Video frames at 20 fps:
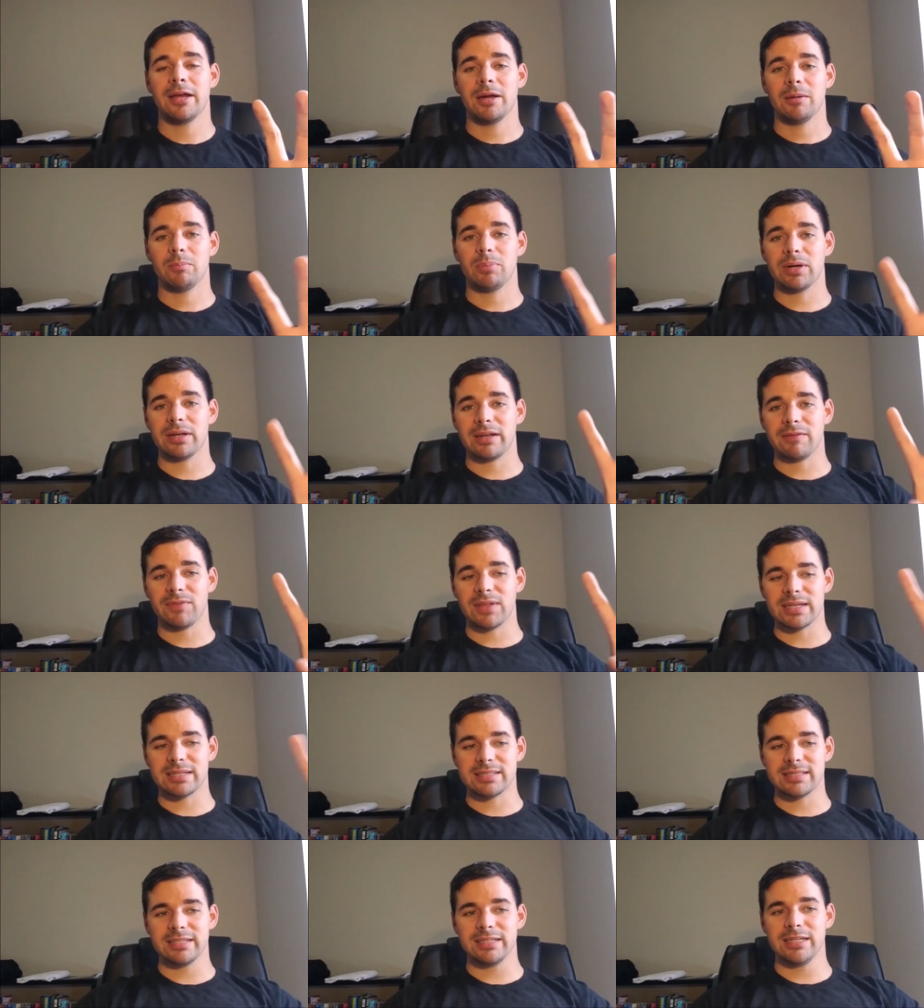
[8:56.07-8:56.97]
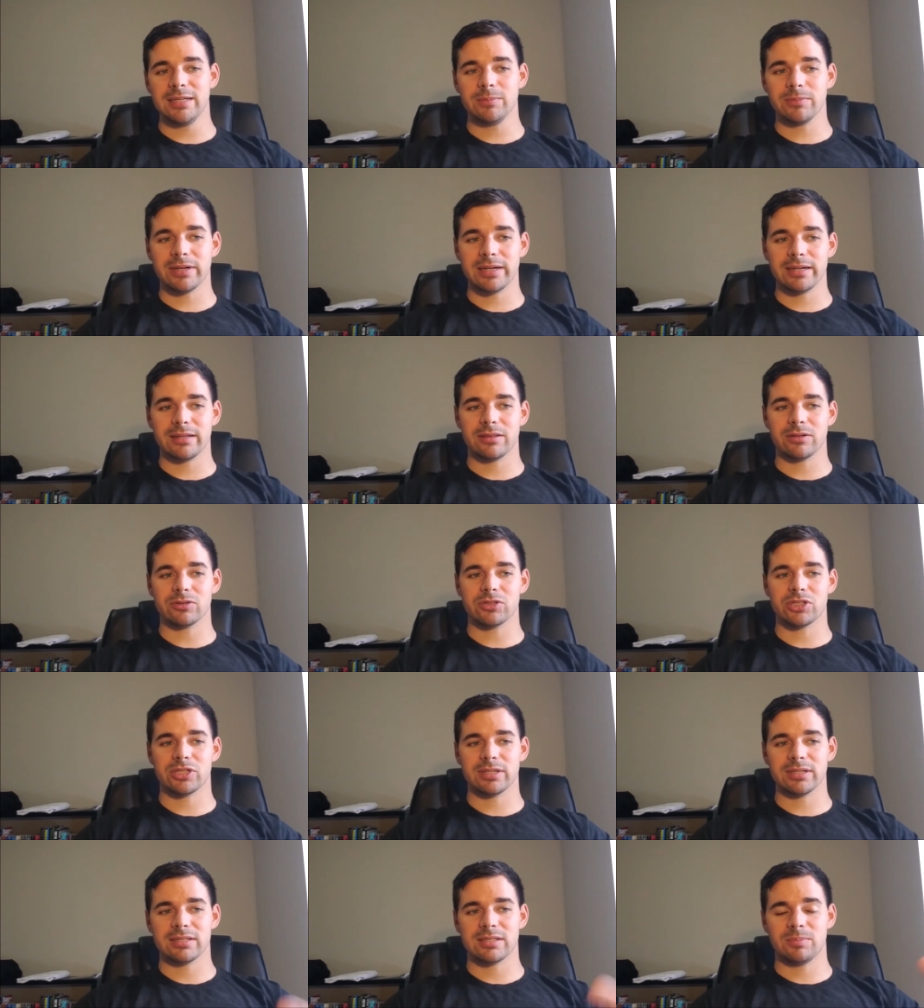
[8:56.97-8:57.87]
But if they seem like they're
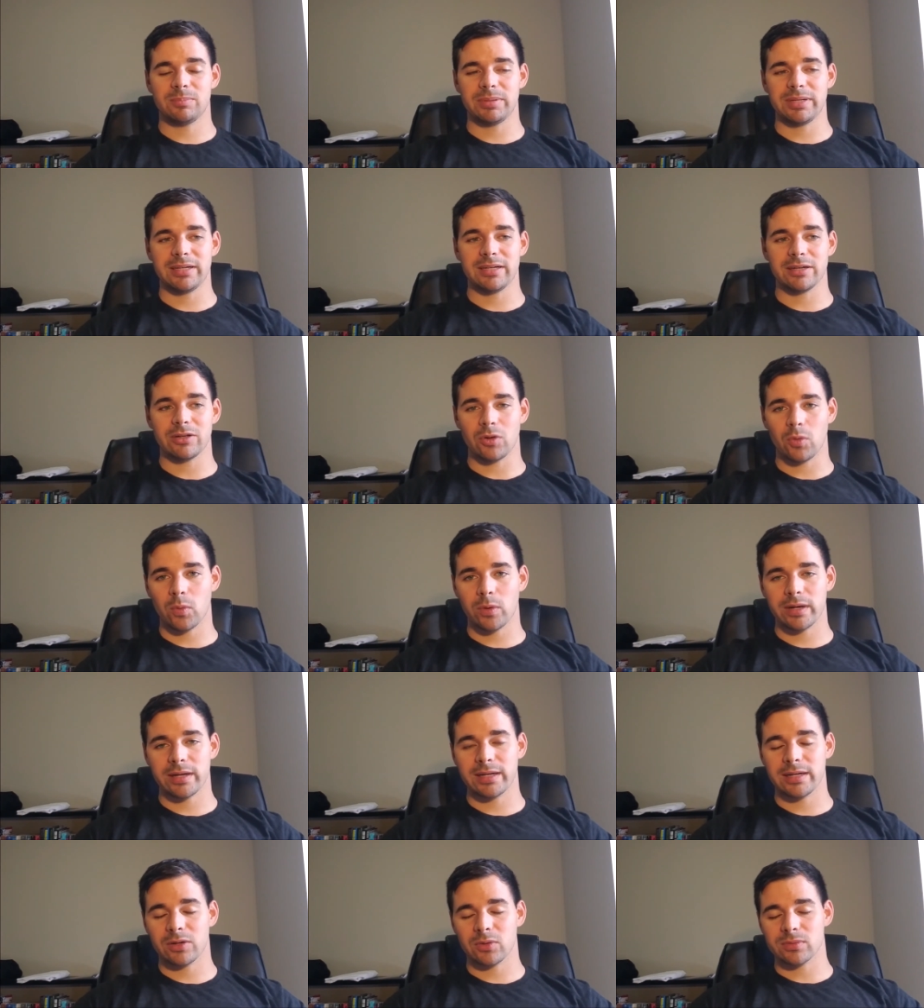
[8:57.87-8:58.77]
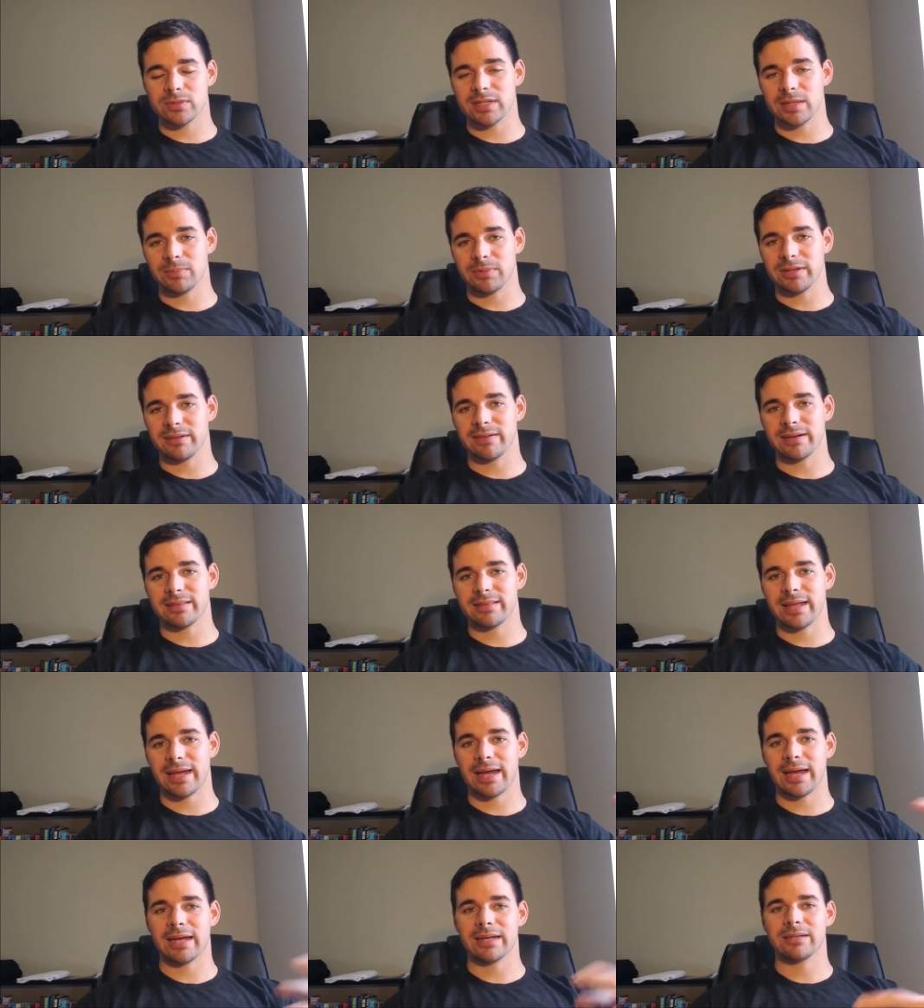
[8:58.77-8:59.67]
just being annoying or something like
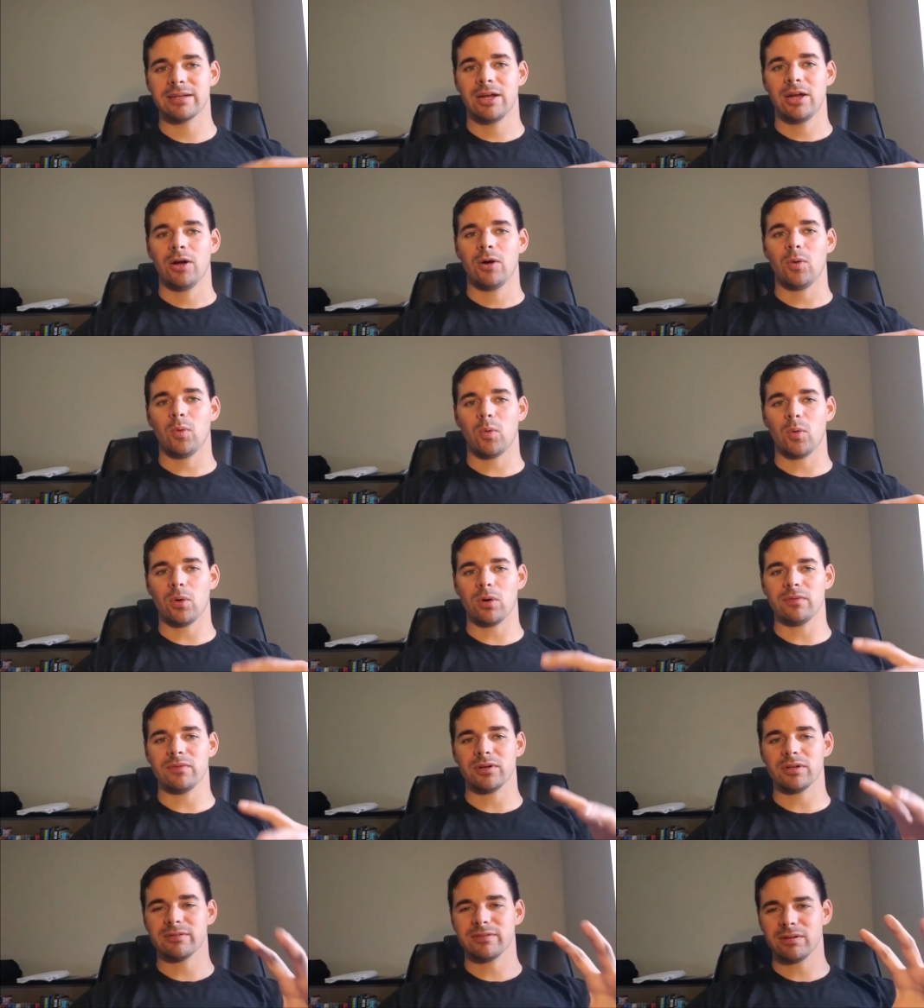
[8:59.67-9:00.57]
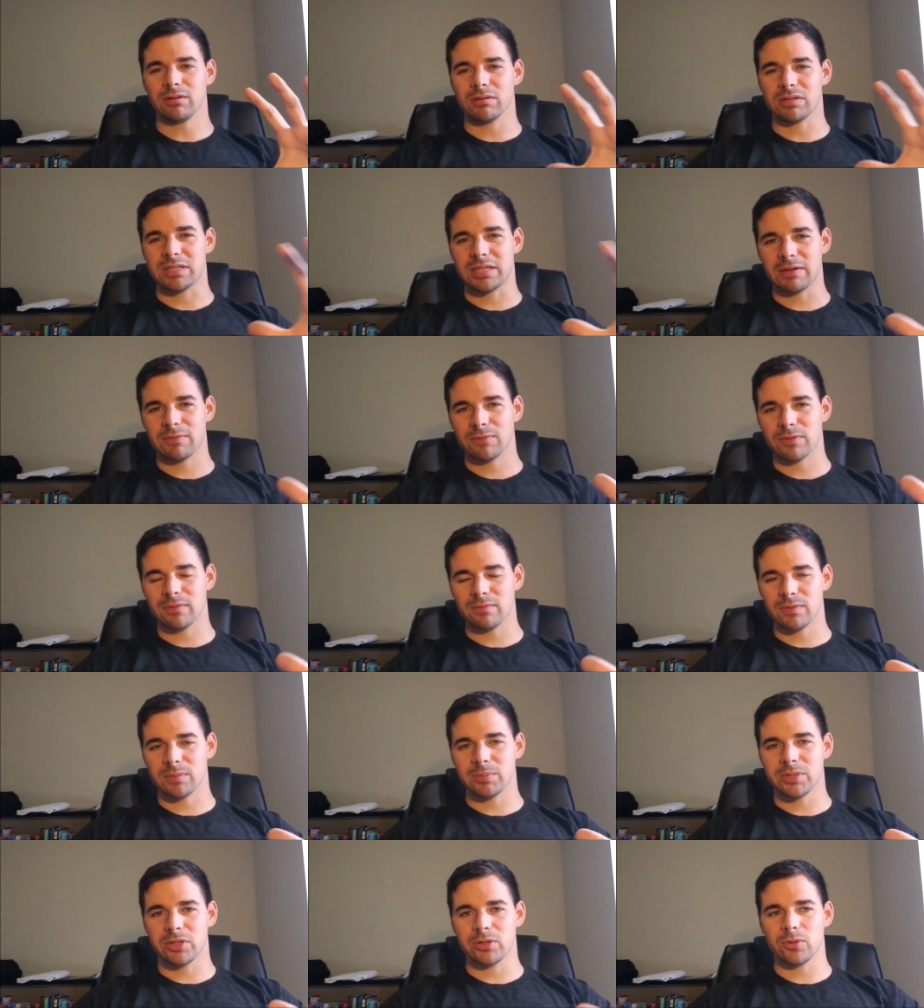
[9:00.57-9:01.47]
that, or they're a little different
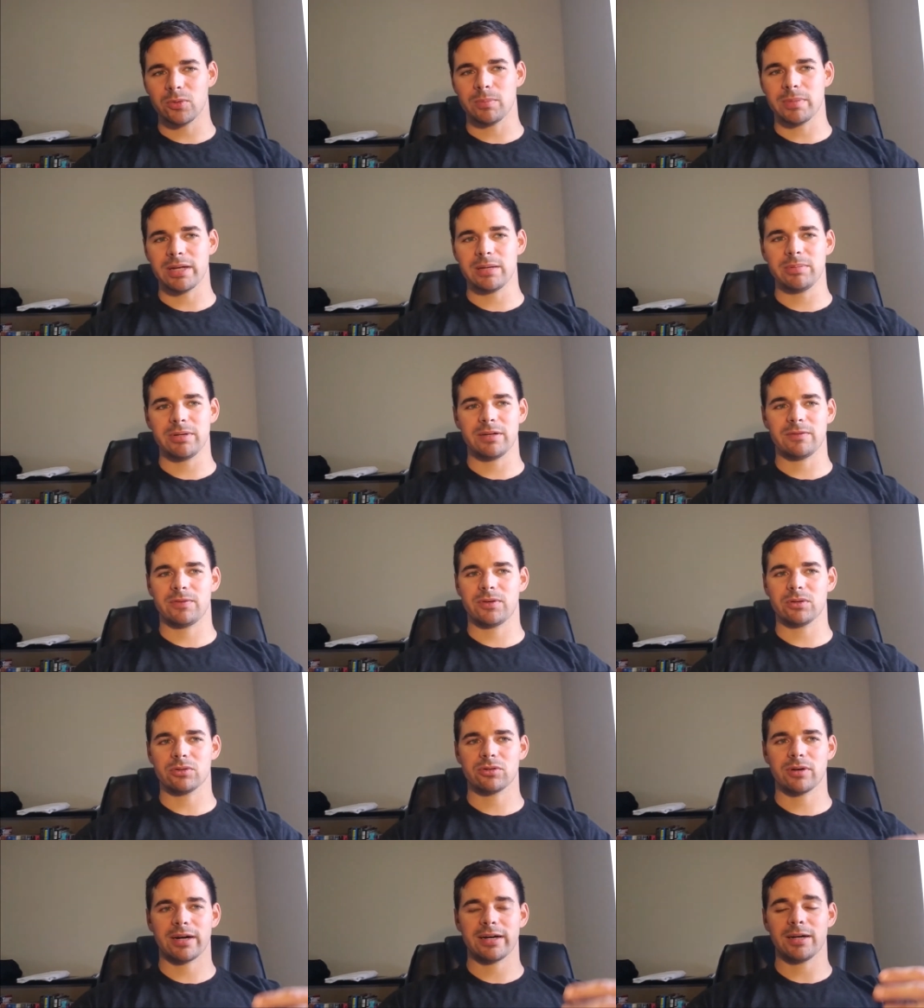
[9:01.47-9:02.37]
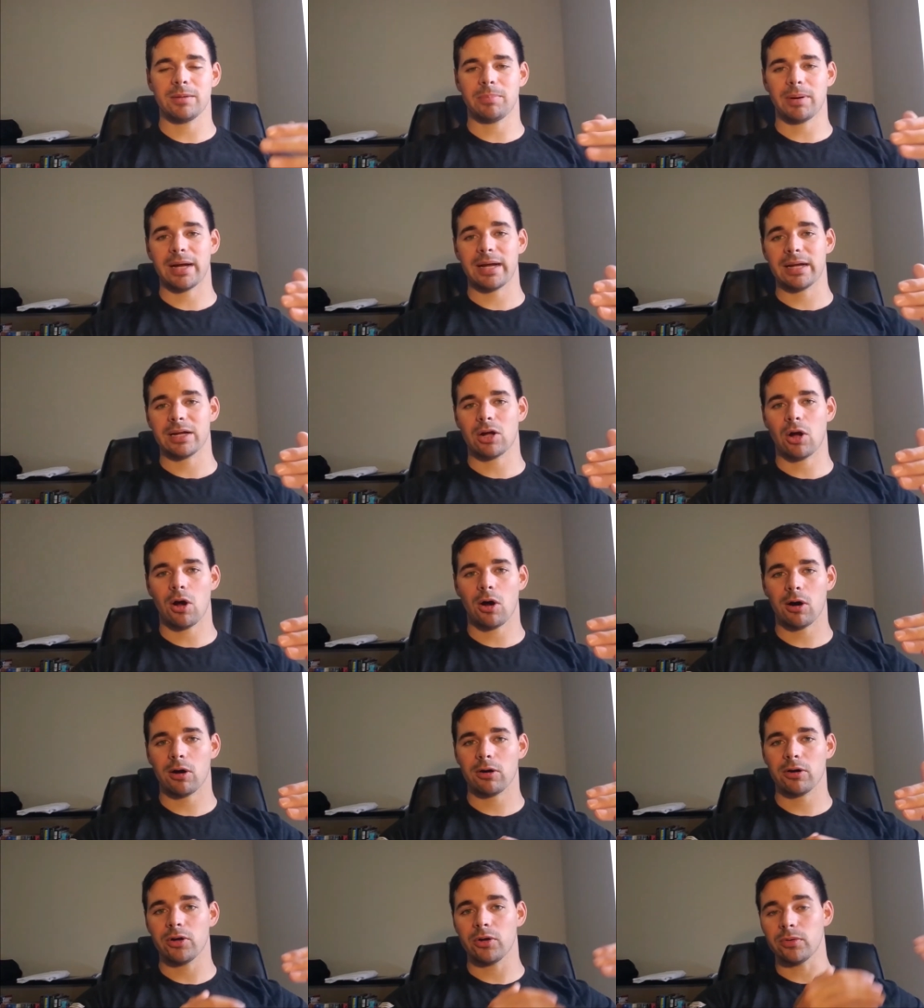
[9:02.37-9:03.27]
from you, maybe if you're trying to buy a
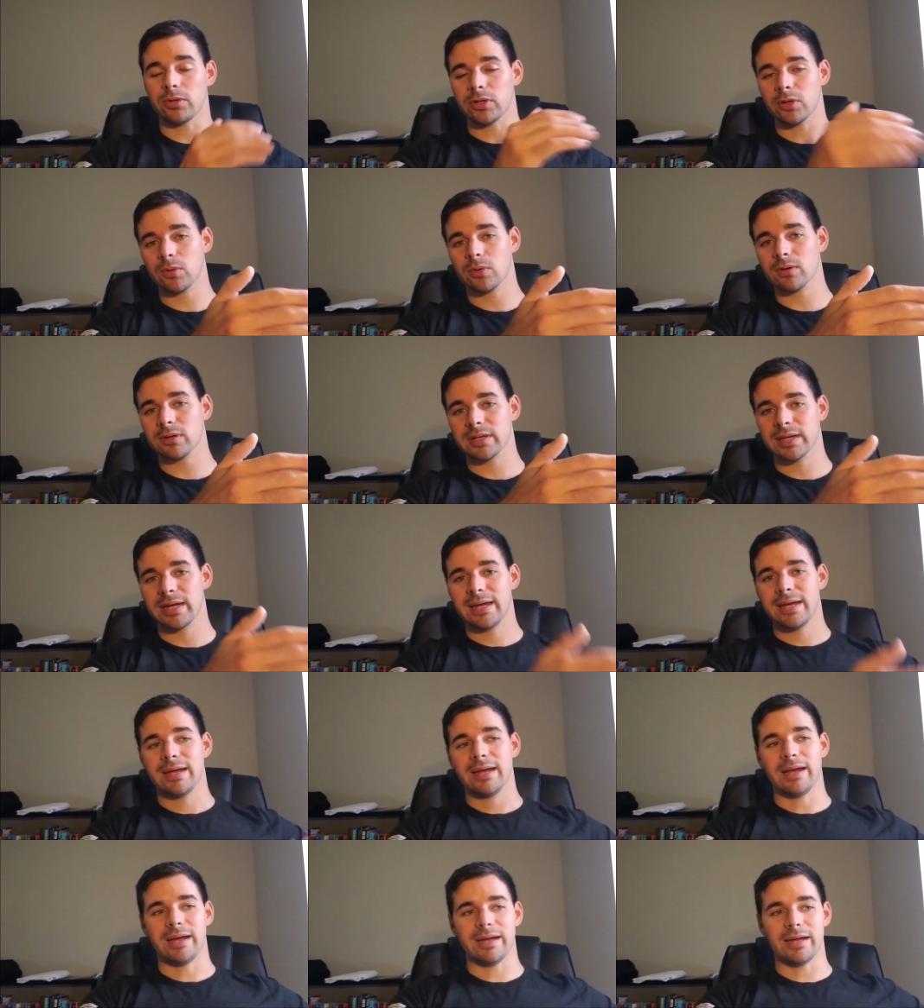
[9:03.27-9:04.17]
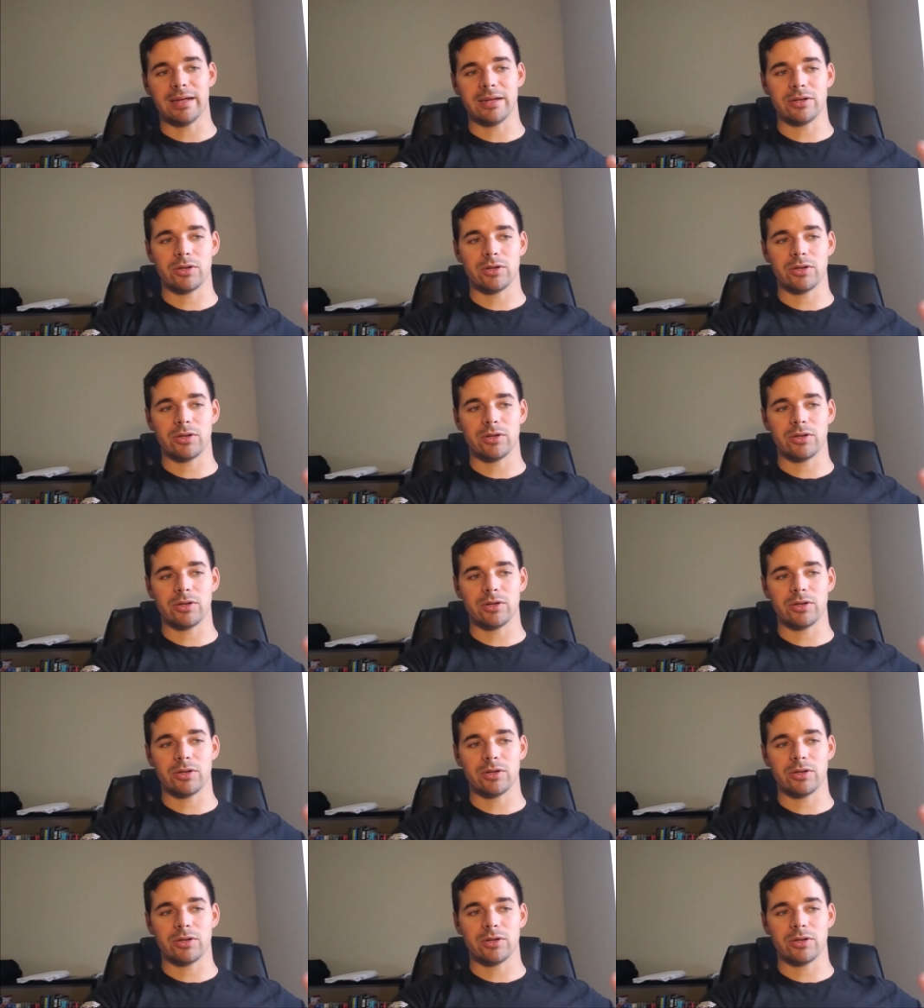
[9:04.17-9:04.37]
car in New York and